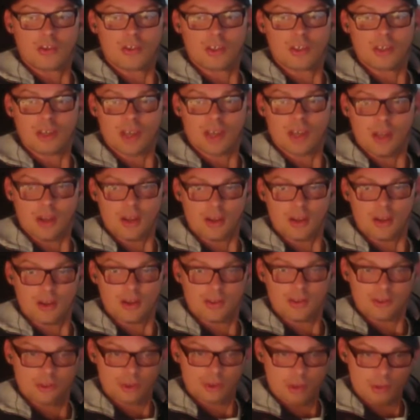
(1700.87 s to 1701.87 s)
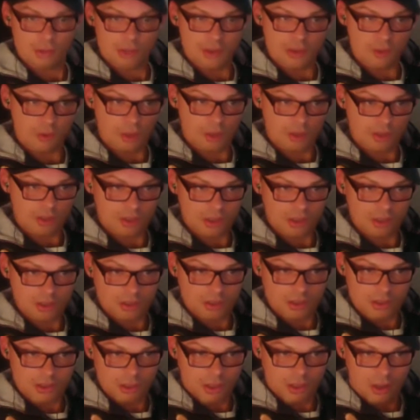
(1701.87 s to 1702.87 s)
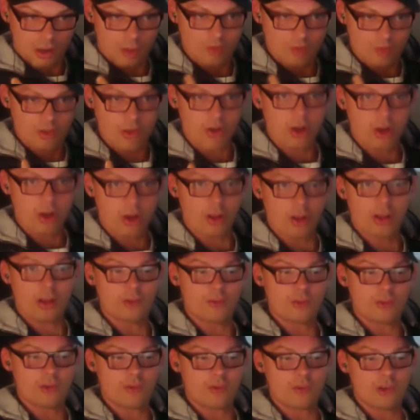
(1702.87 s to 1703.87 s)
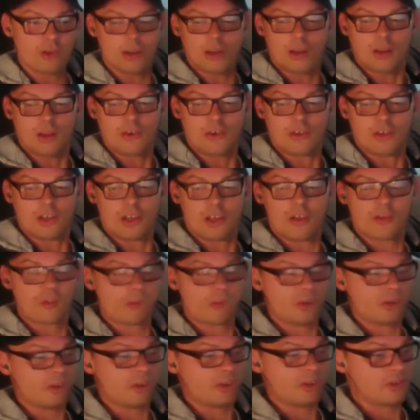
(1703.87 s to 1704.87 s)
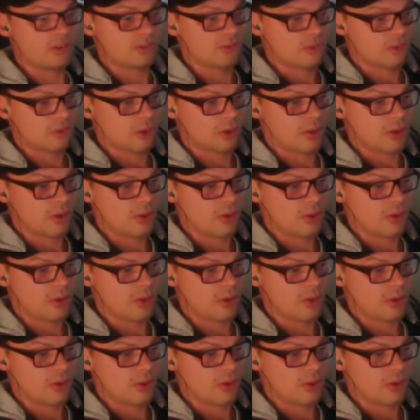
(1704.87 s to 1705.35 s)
quality, and also a better quality overall of the learning experience.